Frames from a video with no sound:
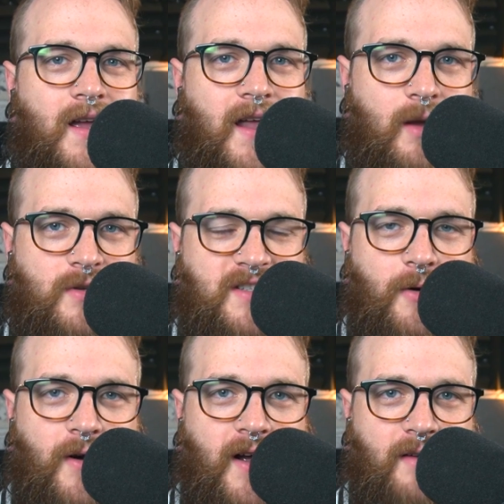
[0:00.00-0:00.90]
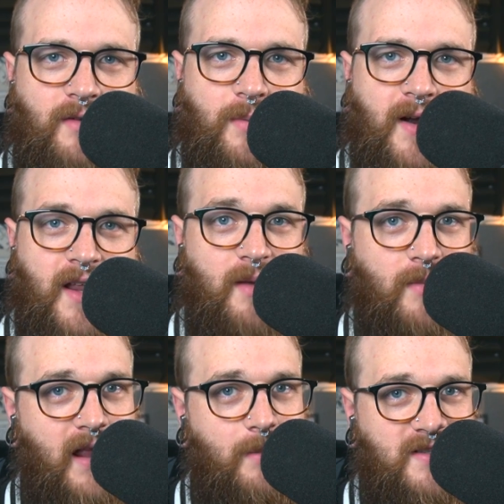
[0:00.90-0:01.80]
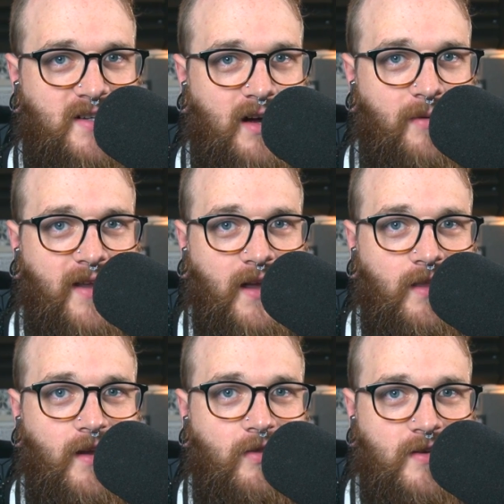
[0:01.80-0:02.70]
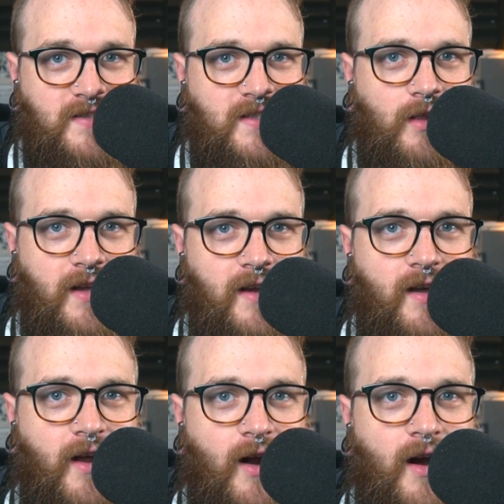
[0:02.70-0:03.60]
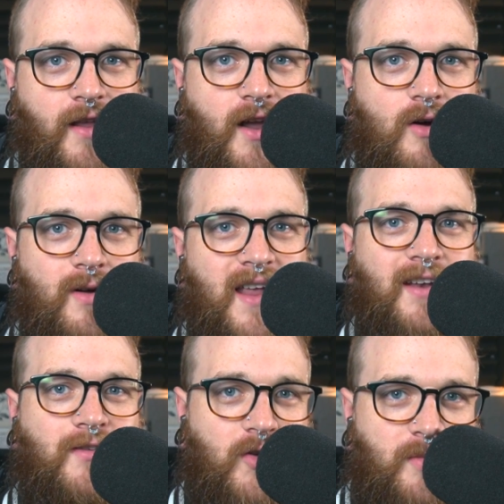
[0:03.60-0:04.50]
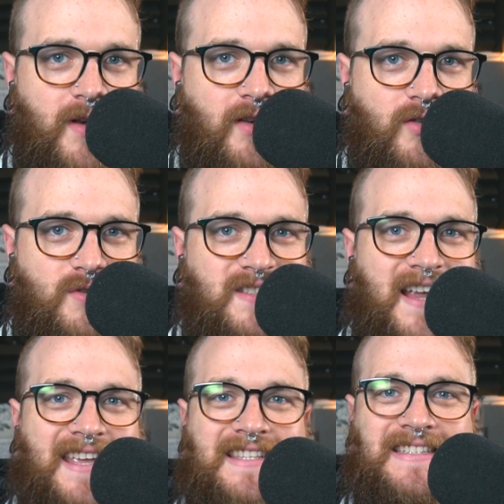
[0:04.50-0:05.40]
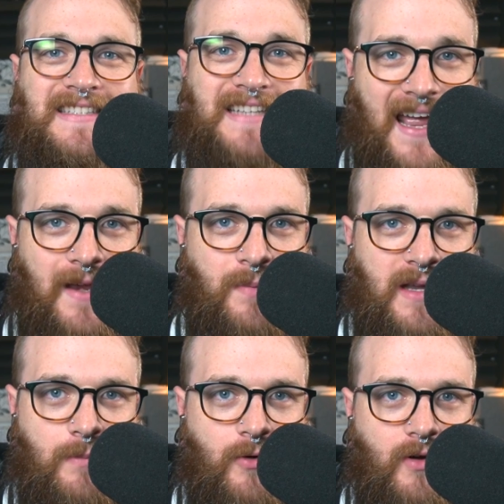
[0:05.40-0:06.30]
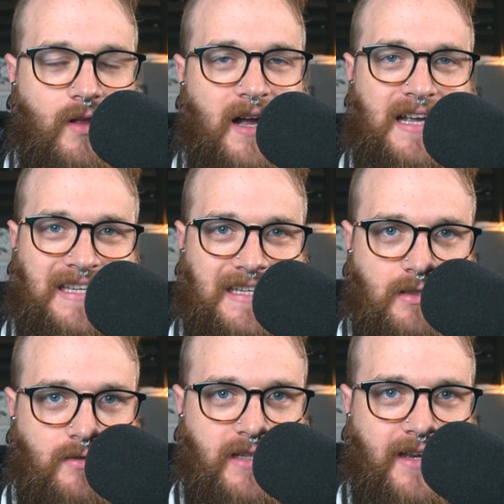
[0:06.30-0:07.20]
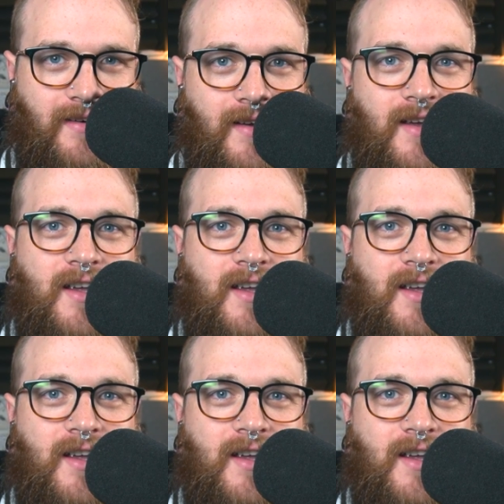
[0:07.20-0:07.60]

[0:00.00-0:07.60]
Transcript: Hey, what's going on, everybody? My name is Tom Kelly. This is Clean Cut Audio, and Two Minute Tuesday is dead, people. I killed it.